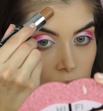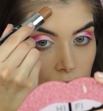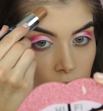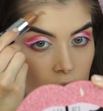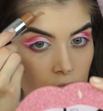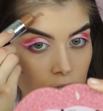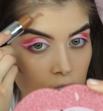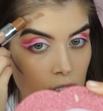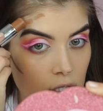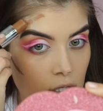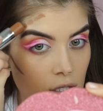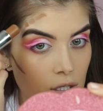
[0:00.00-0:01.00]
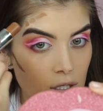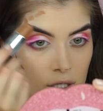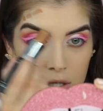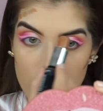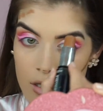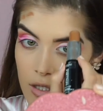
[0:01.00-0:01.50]
I like them as contour
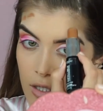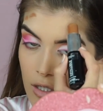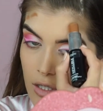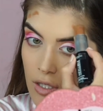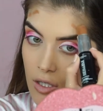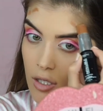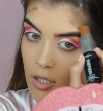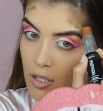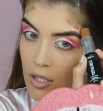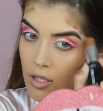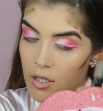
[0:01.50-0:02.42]
and highlight sticks.